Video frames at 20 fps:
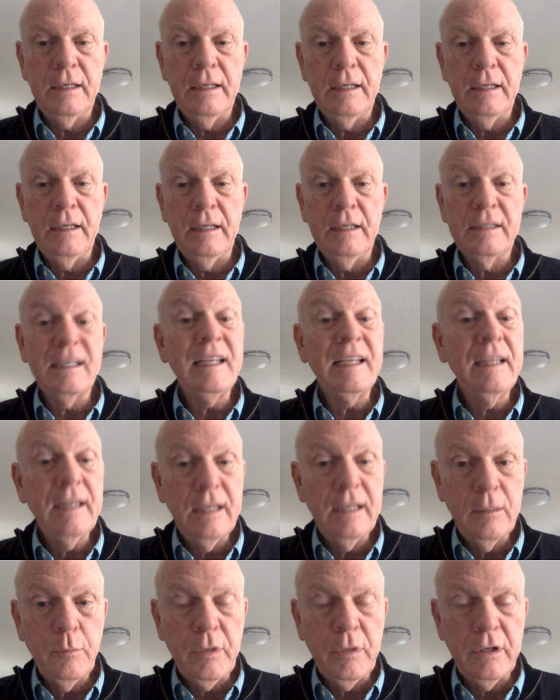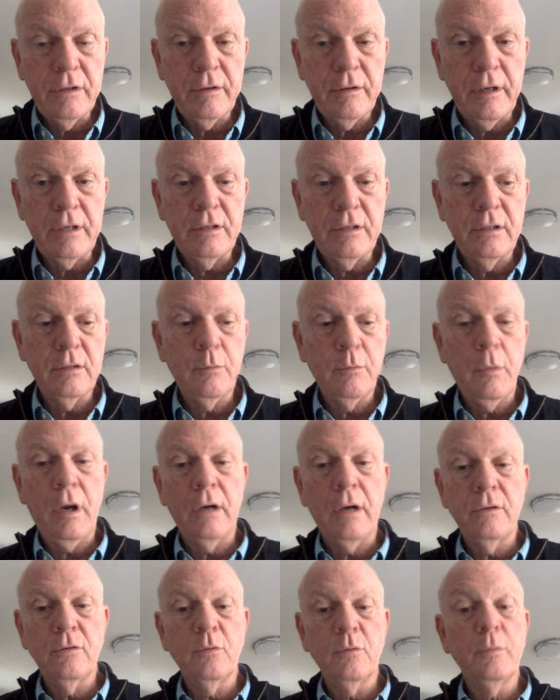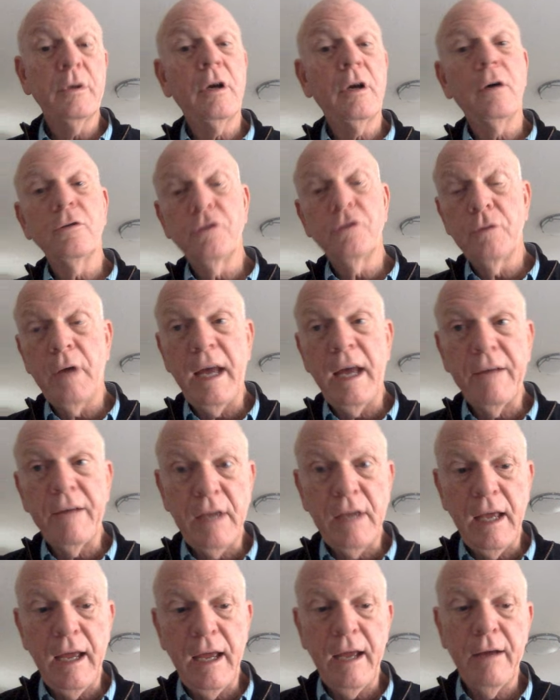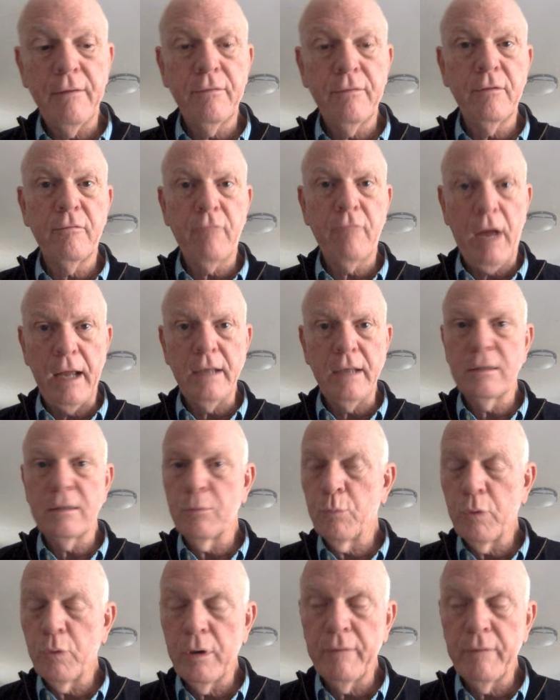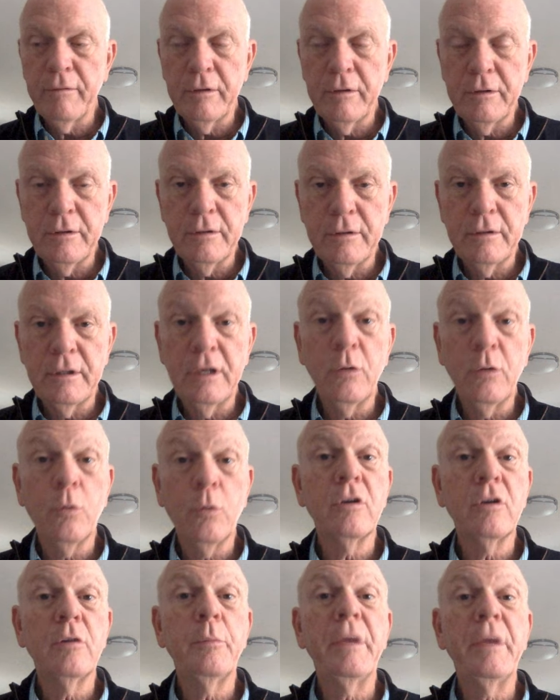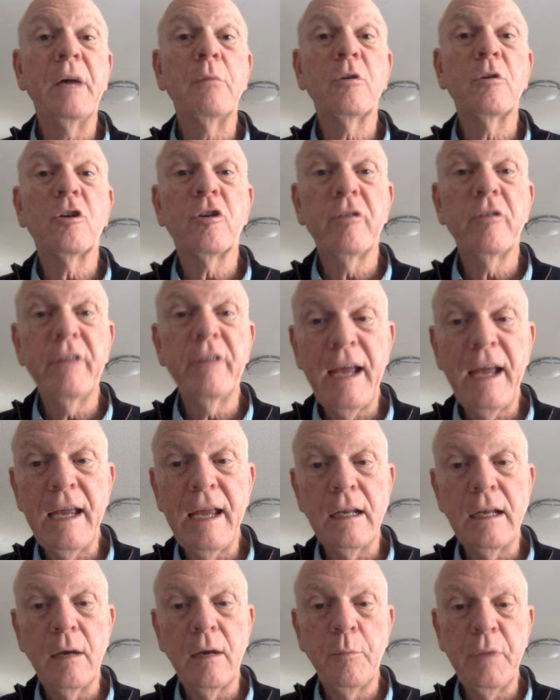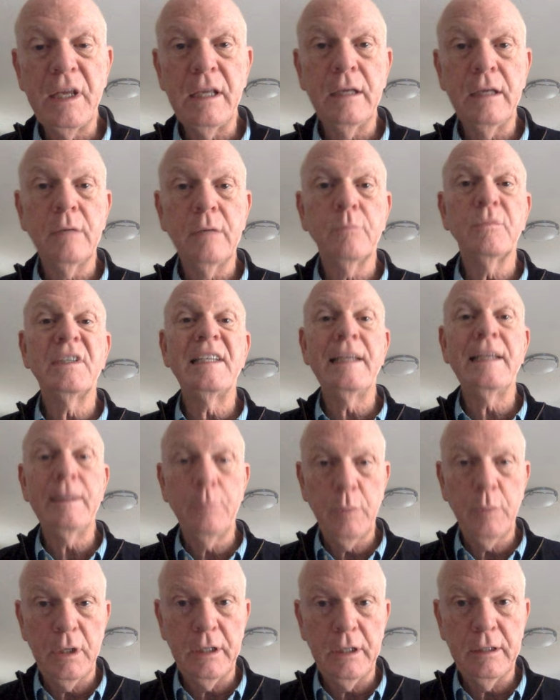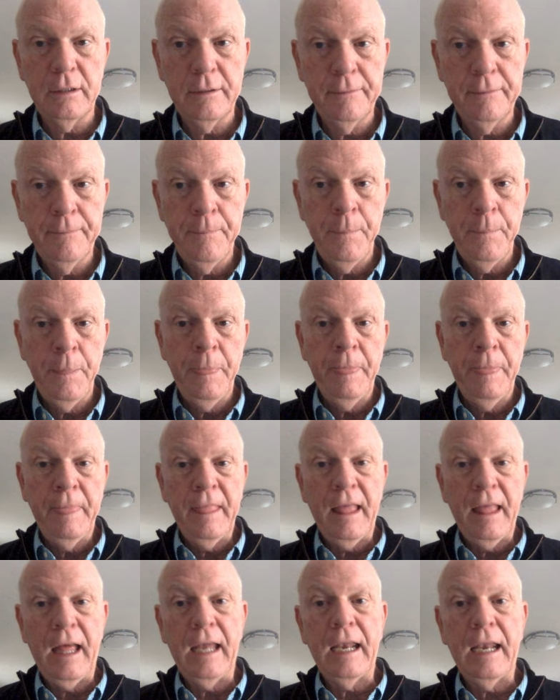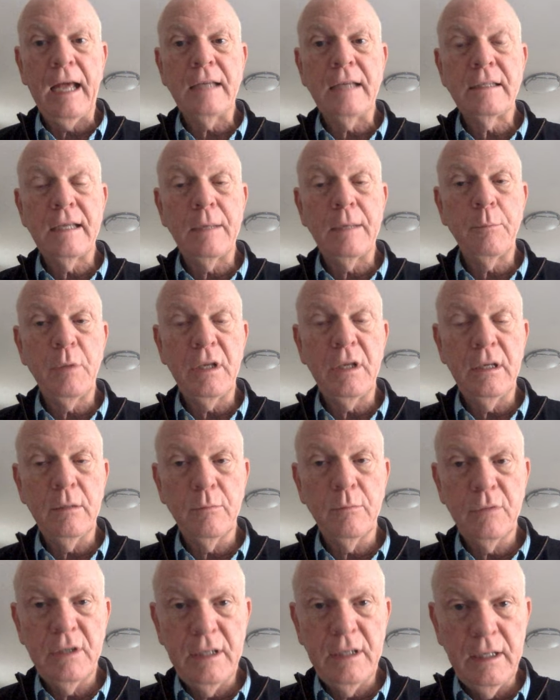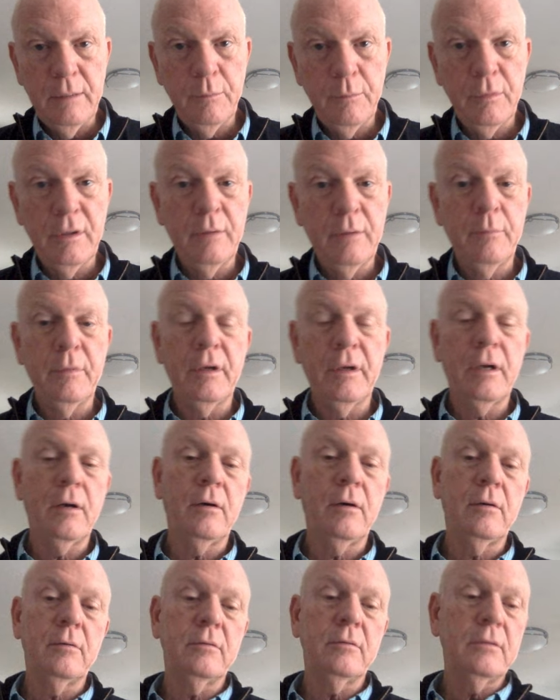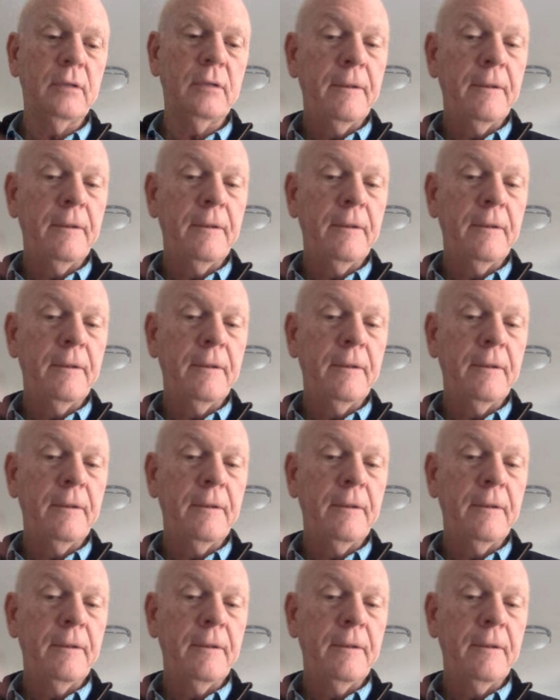is in the administrations module because you have to have the rights and privileges in order to be able to create a PM template. And I say PM template because